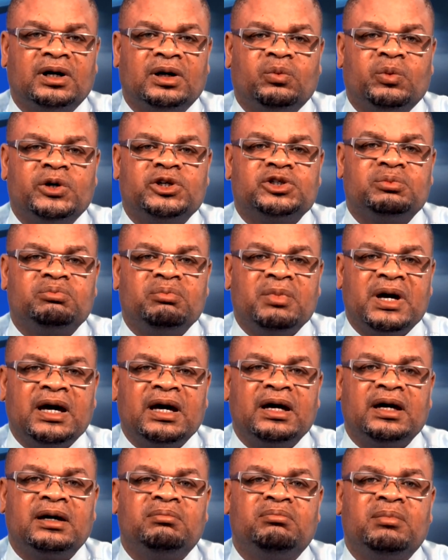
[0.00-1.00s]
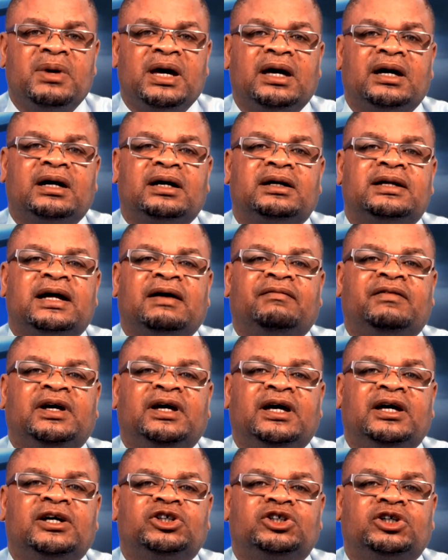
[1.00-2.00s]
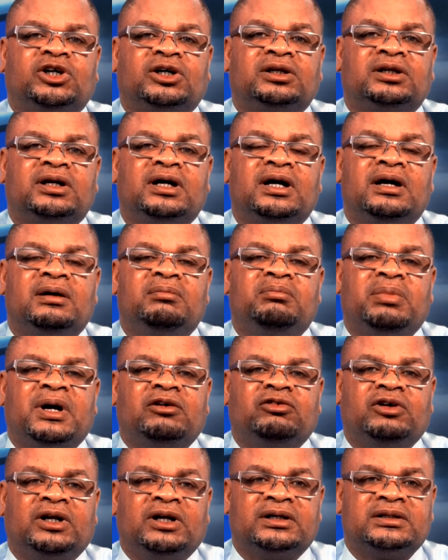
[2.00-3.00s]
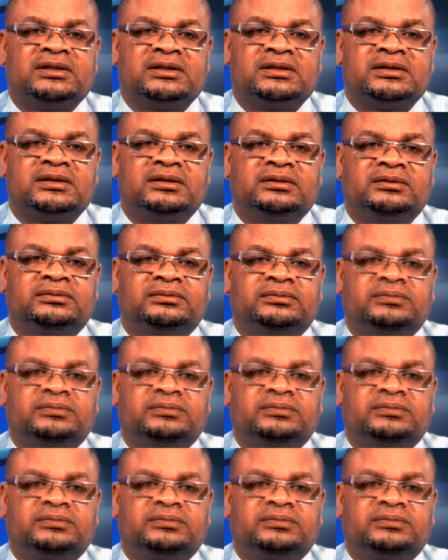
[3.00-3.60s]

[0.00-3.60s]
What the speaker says: which may make navigation perilous.